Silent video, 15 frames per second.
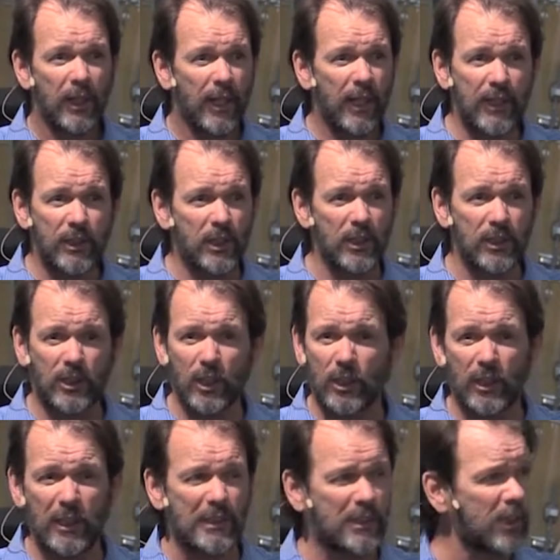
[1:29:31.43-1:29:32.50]
And he says,
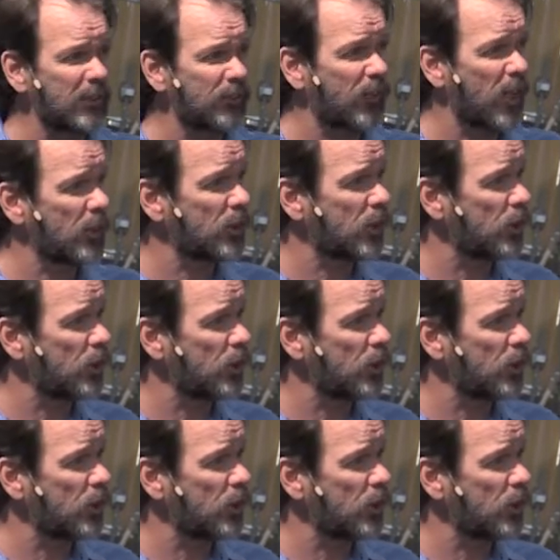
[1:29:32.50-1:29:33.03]
he said, Father